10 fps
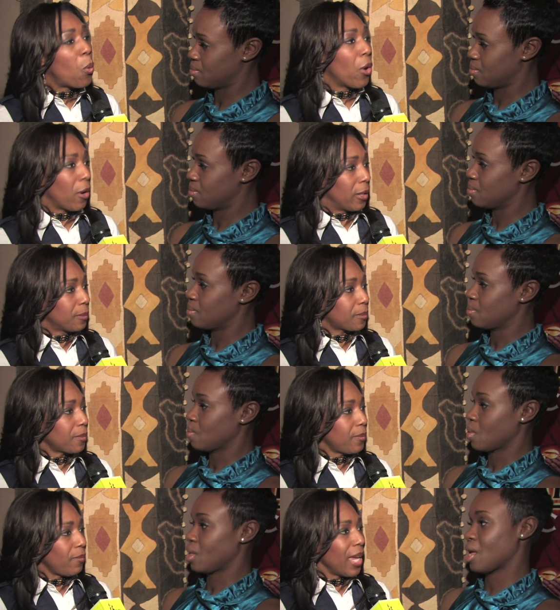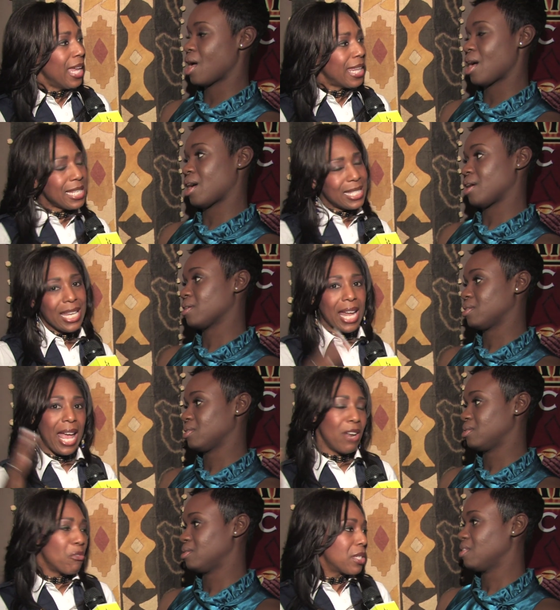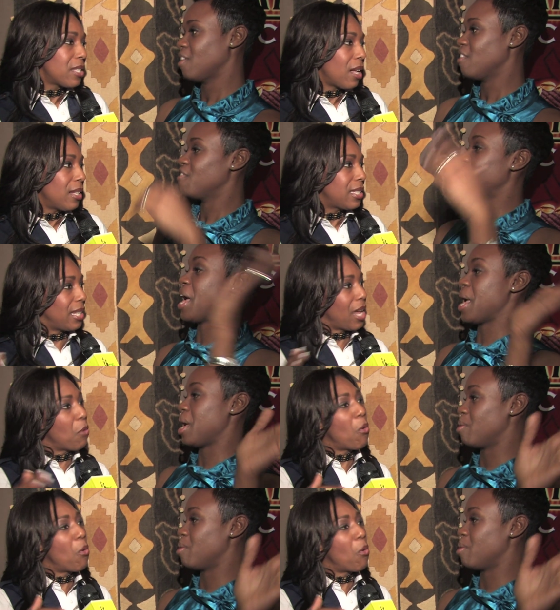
Speaker 1: work. They see the end result and they